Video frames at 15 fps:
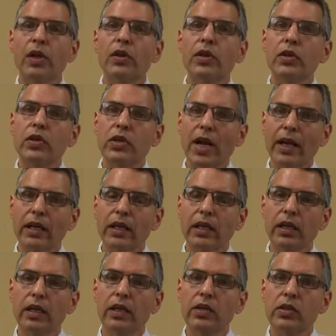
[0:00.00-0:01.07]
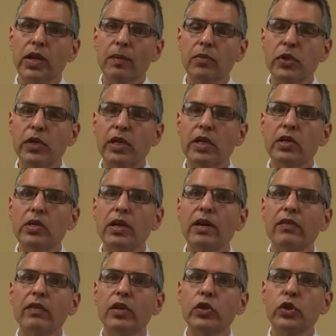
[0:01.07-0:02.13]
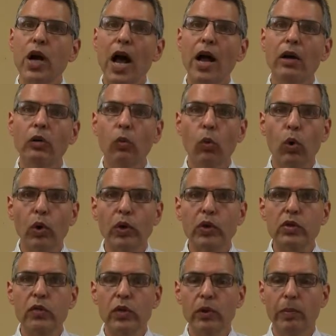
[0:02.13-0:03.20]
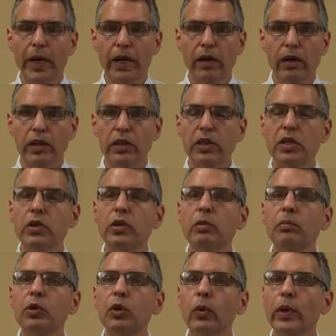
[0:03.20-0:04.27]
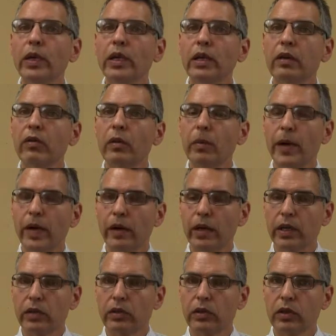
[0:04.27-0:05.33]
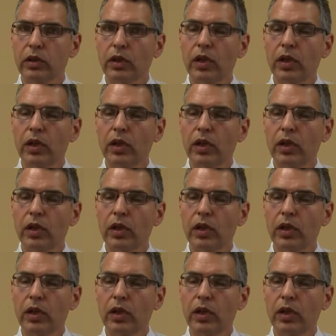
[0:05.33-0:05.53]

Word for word: The second exception is if the child works for the parent and is an employee of the parent.